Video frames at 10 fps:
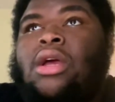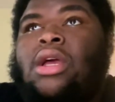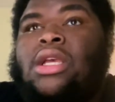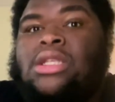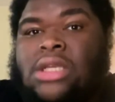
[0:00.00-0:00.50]

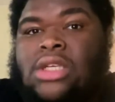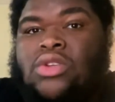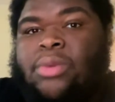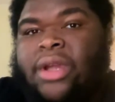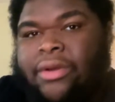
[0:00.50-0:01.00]
6
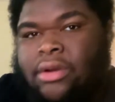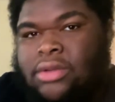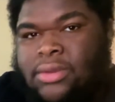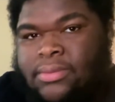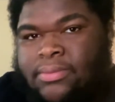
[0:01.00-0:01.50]

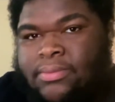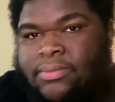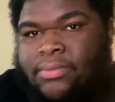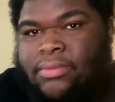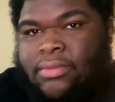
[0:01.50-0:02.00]
superheroes.
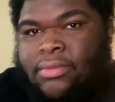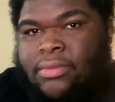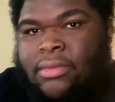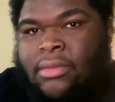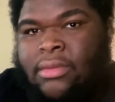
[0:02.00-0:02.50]

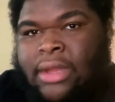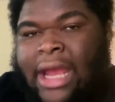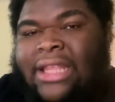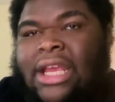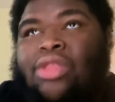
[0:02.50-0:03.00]

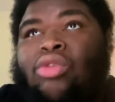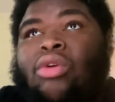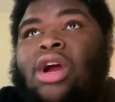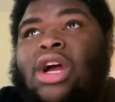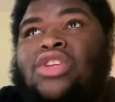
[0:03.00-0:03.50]
That did
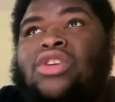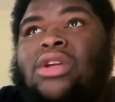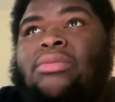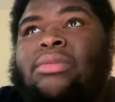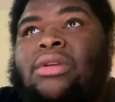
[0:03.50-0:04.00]

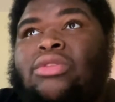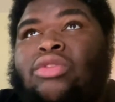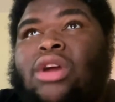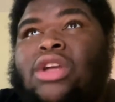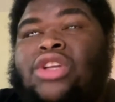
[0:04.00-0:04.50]

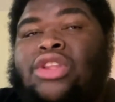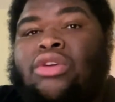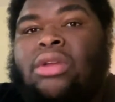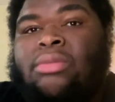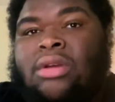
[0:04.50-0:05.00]

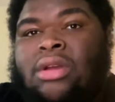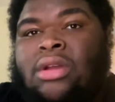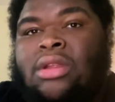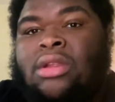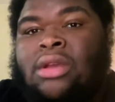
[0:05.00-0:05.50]
330
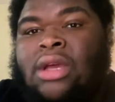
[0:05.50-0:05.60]
million